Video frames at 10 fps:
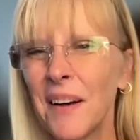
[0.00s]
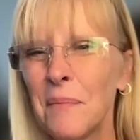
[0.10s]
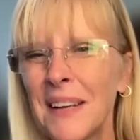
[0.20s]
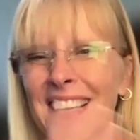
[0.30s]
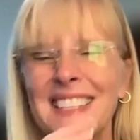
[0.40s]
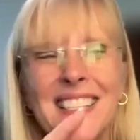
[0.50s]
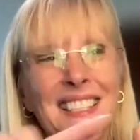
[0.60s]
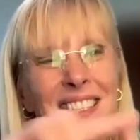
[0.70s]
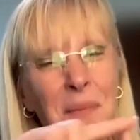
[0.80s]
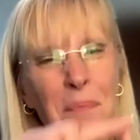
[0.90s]
Because
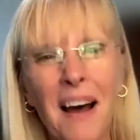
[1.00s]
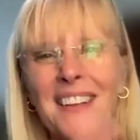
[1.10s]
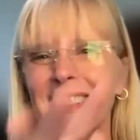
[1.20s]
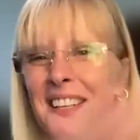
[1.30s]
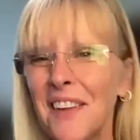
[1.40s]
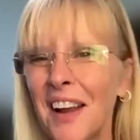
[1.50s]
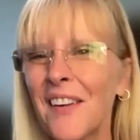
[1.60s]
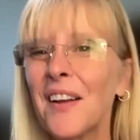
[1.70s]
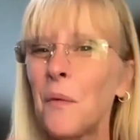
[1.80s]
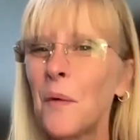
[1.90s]
this is a positive
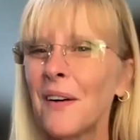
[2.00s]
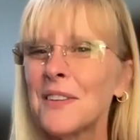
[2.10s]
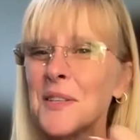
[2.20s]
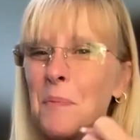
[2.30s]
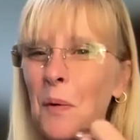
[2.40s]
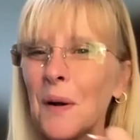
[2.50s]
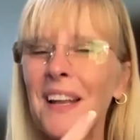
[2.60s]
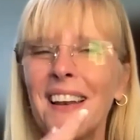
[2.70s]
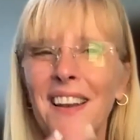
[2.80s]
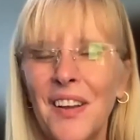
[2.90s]
area. We are
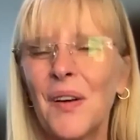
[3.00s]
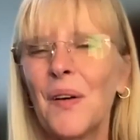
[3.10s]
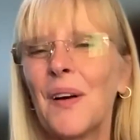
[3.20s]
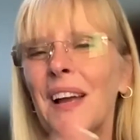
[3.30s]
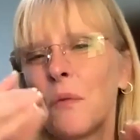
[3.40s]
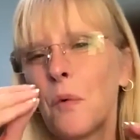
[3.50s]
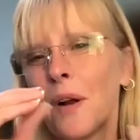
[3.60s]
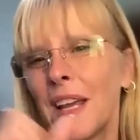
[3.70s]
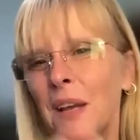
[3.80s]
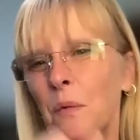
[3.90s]
supporting you and
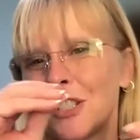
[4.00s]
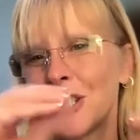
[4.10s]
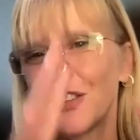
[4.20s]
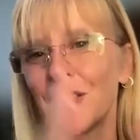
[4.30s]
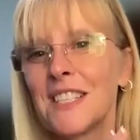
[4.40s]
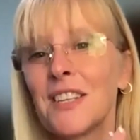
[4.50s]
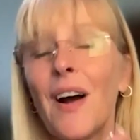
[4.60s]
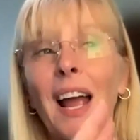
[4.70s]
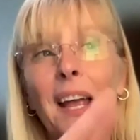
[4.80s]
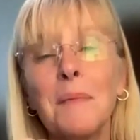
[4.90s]
working with children. So
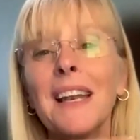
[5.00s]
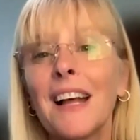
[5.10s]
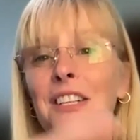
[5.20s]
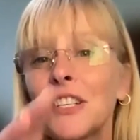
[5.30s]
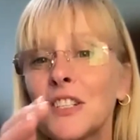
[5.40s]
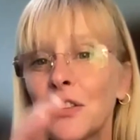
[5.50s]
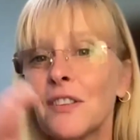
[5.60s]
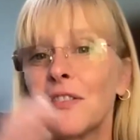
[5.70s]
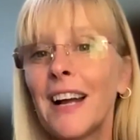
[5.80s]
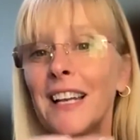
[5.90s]
I am a nationally
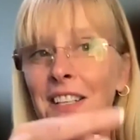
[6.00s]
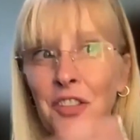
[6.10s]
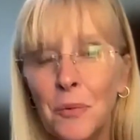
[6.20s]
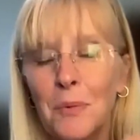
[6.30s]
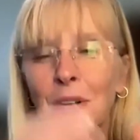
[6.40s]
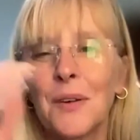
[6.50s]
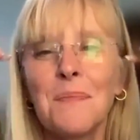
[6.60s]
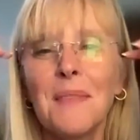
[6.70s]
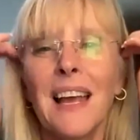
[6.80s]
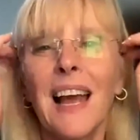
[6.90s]
certified interpreter,
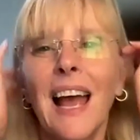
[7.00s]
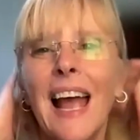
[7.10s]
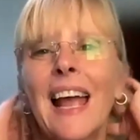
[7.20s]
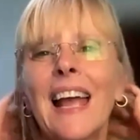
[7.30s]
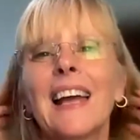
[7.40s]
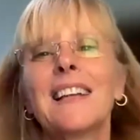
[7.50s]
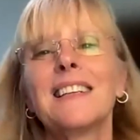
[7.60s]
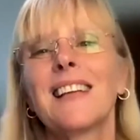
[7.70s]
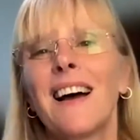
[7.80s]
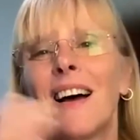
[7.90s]

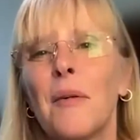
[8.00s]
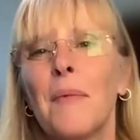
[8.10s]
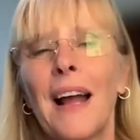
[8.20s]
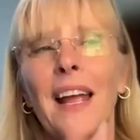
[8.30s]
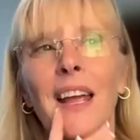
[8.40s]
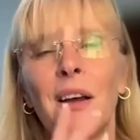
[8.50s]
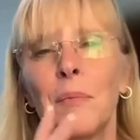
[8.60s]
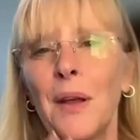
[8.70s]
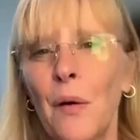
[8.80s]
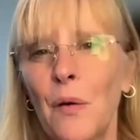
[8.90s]
and I am
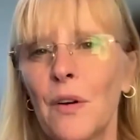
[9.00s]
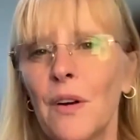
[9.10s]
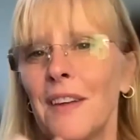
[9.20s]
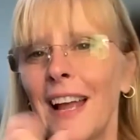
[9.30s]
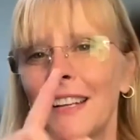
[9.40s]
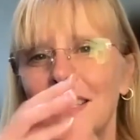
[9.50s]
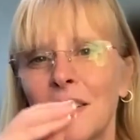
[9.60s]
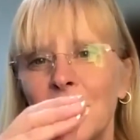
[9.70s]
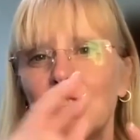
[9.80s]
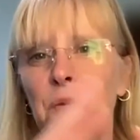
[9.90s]
the owner of
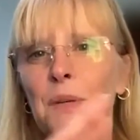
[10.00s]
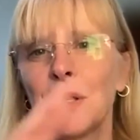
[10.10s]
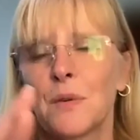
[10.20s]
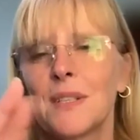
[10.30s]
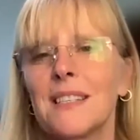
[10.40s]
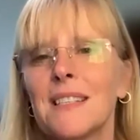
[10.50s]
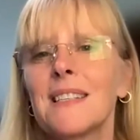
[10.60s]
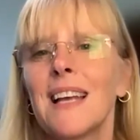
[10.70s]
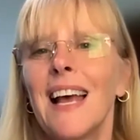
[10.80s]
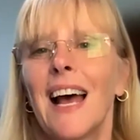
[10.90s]
ASL Teaching Resources.